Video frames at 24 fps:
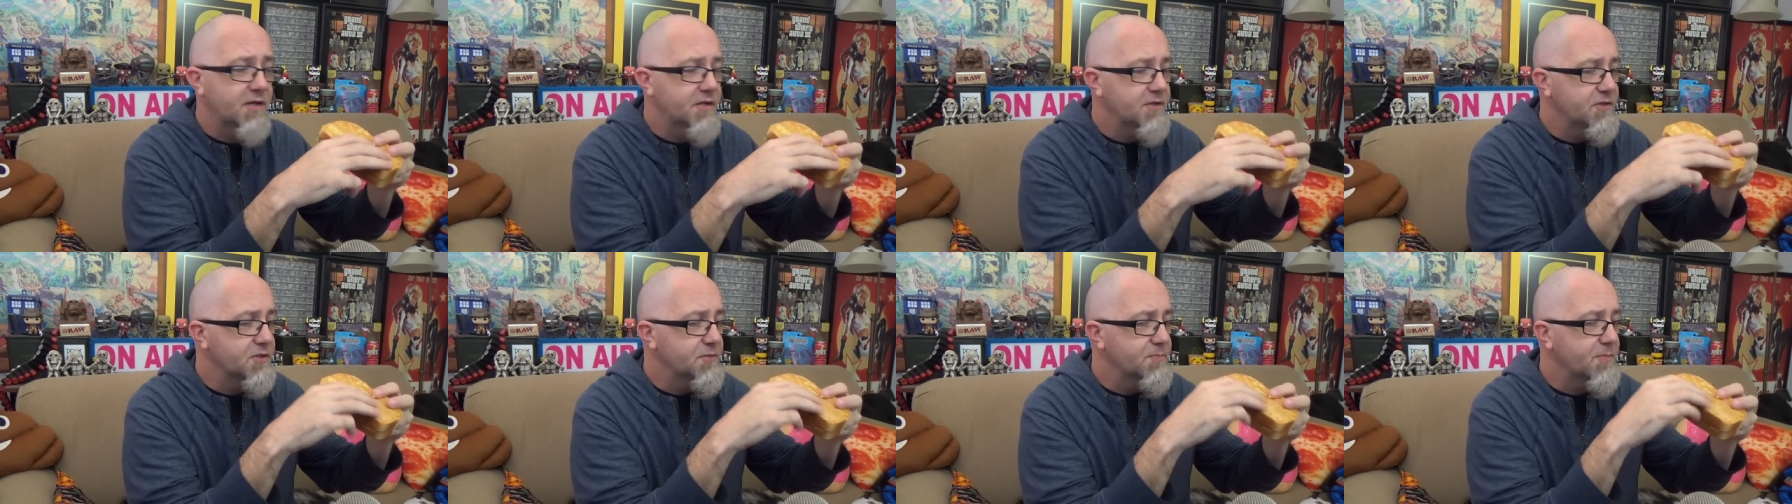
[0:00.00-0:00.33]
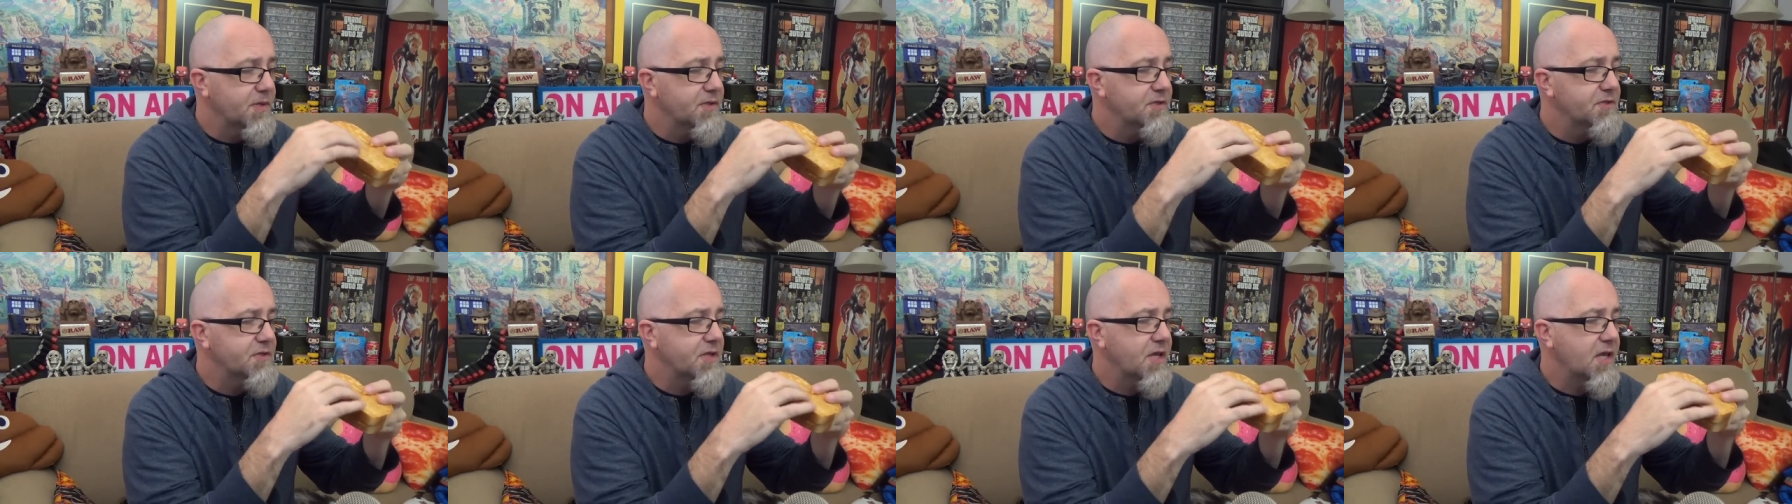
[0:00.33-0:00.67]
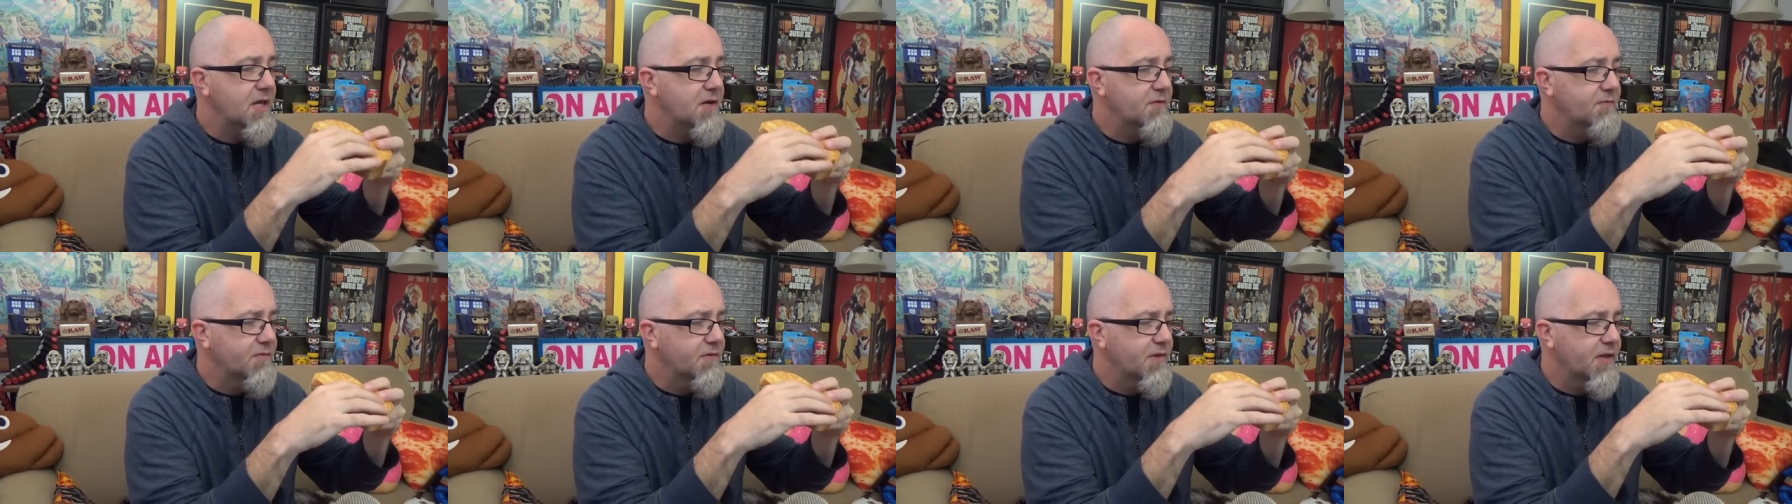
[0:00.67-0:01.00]
as it's been
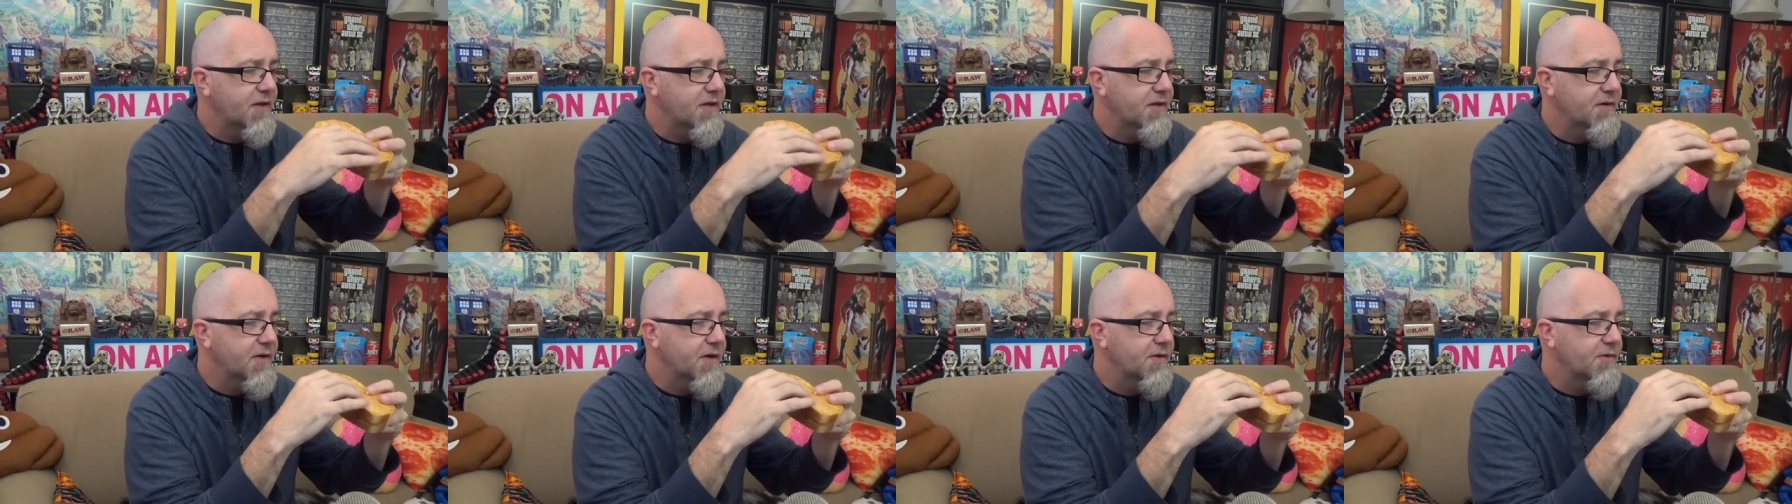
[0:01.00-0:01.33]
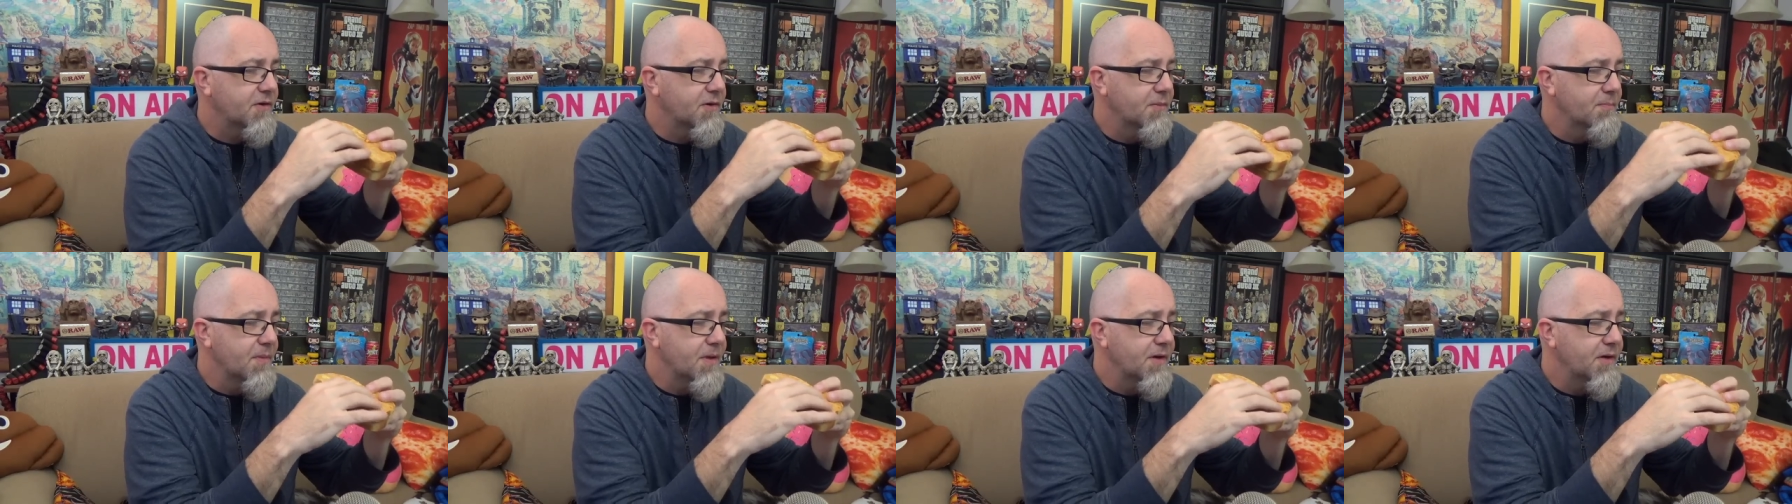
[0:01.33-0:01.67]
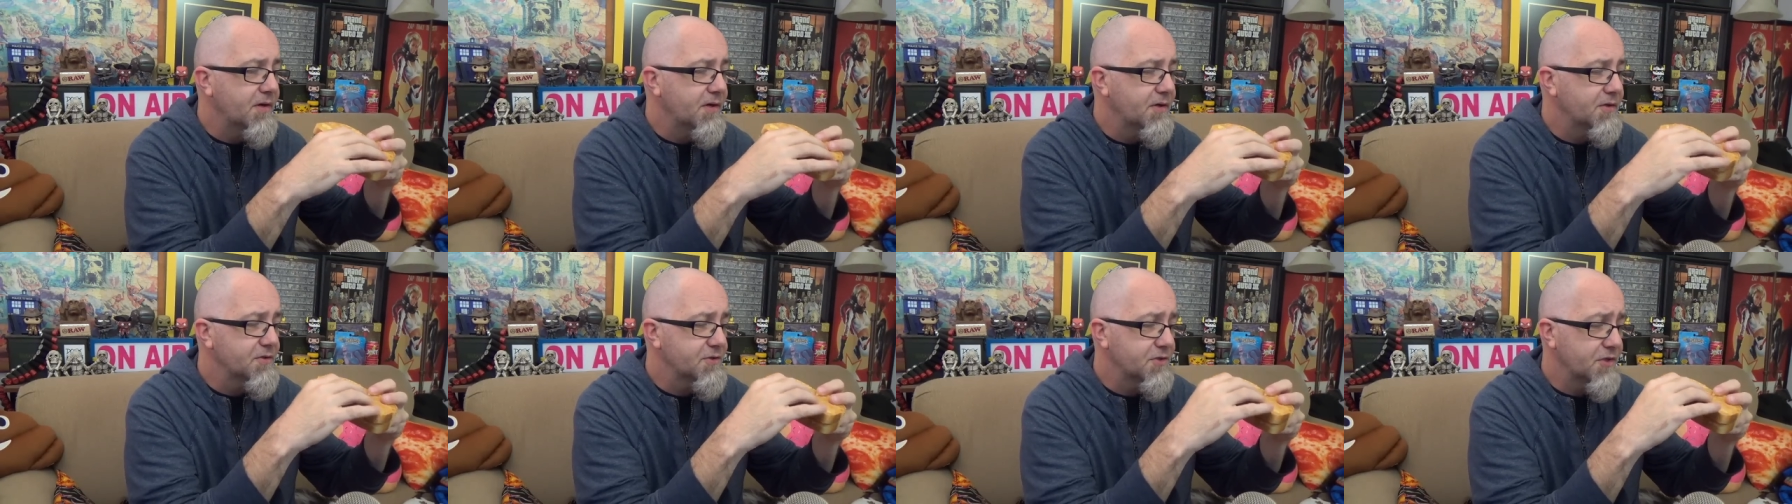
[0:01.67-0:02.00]
standing for like another
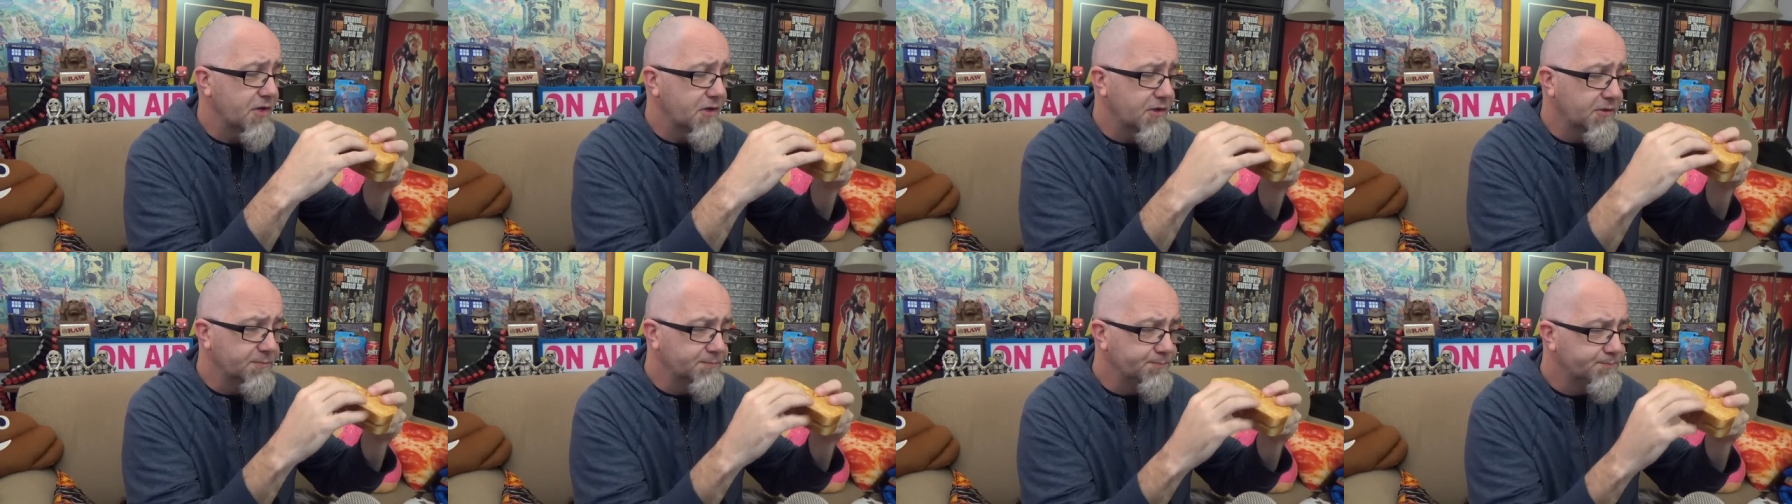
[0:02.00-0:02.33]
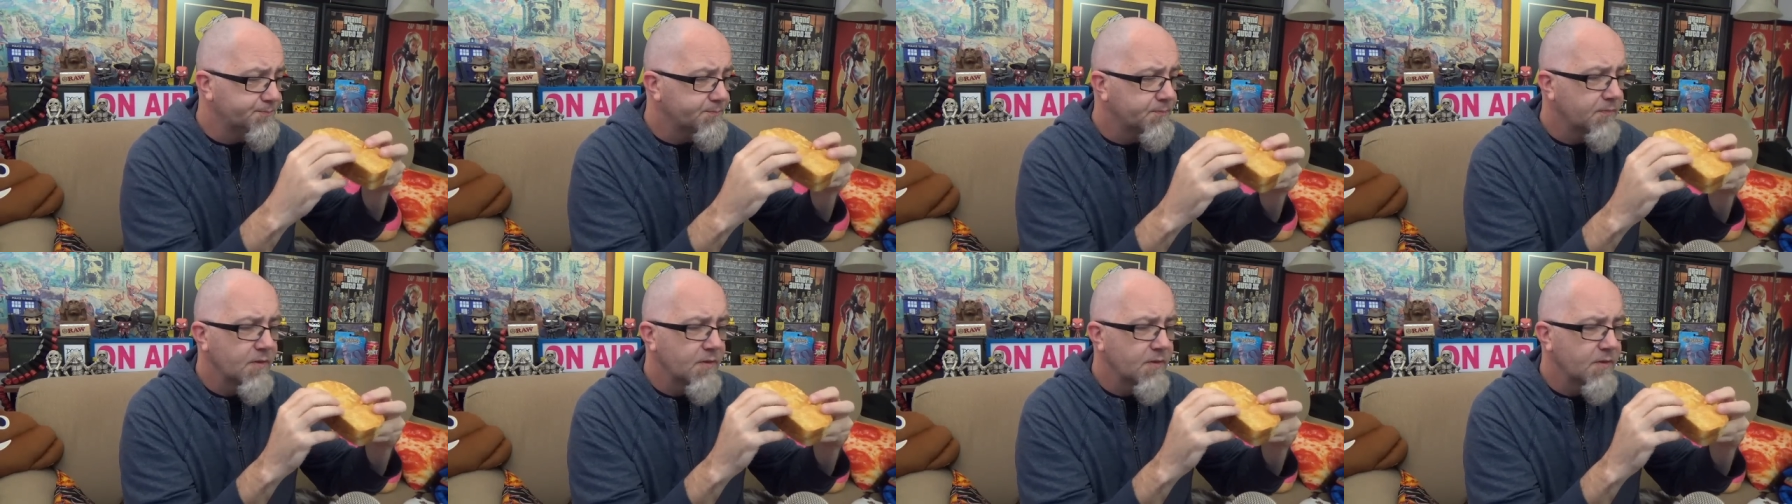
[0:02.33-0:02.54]
minute or so,